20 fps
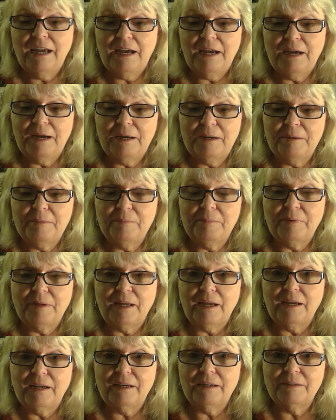
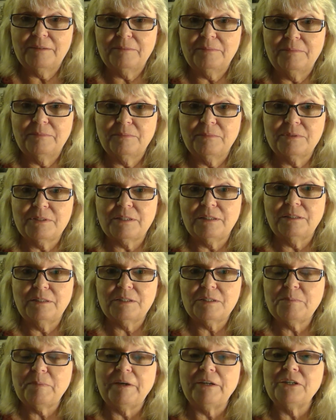I was in the
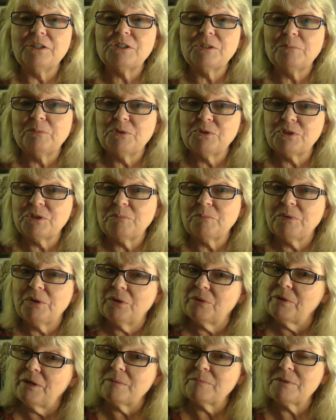Spanish immersion
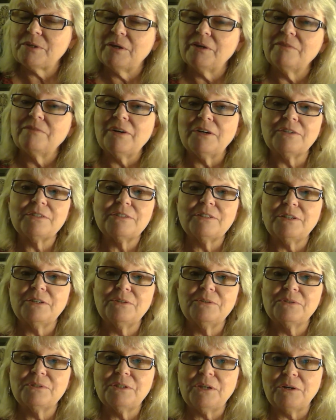program, so I've
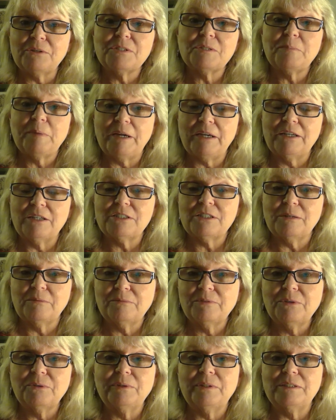also taught Spanish. I'm
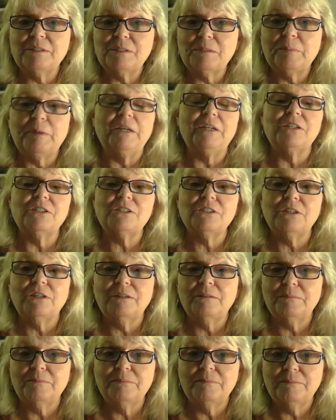fluent in Spanish.
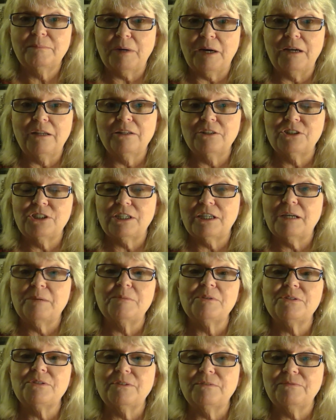Taught biology,
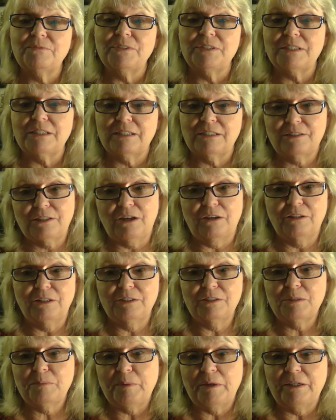chemistry, and physics, all
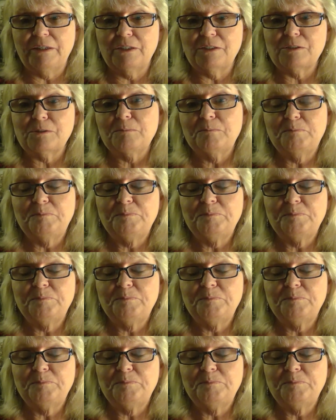in Spanish.